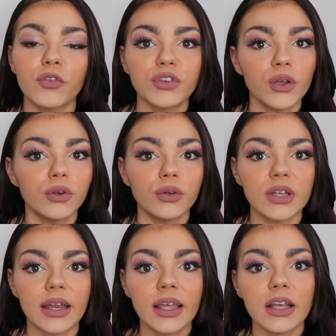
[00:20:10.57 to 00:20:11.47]
few new
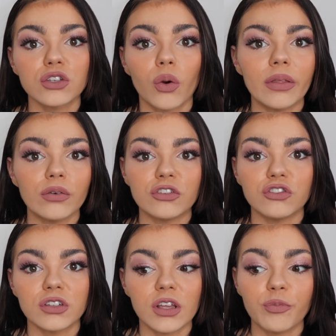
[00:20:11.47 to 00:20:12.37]
techniques, or whether it's
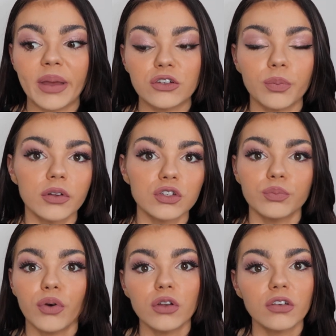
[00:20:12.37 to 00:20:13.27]
just that you've picked up on some
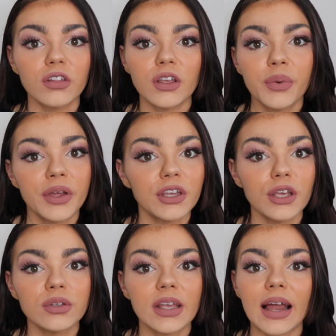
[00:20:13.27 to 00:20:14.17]
products that you weren't
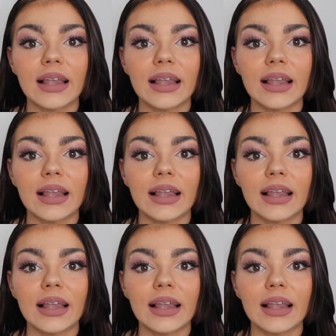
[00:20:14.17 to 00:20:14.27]
using.